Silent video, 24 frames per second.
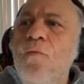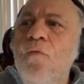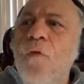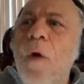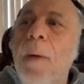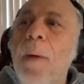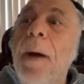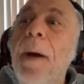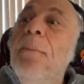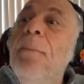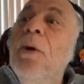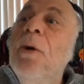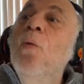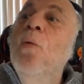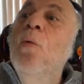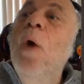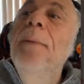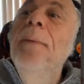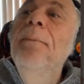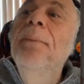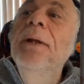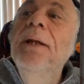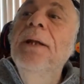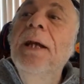Remember to
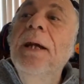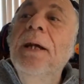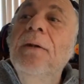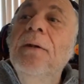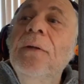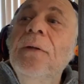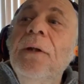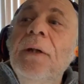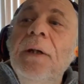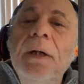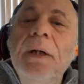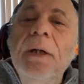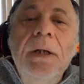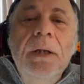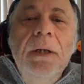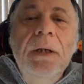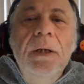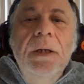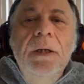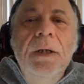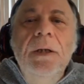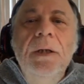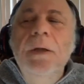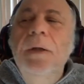wipe it down?
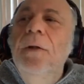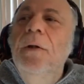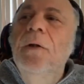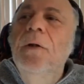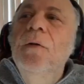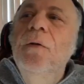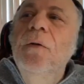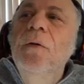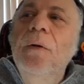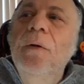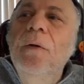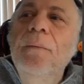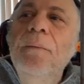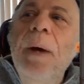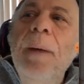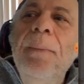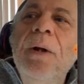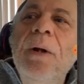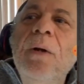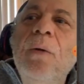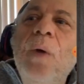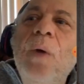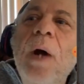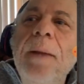
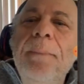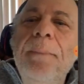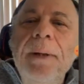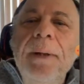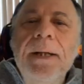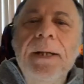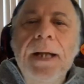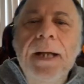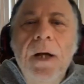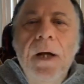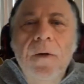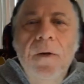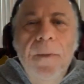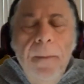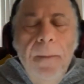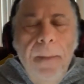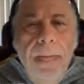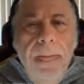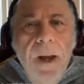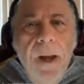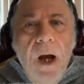Remember to wipe it down?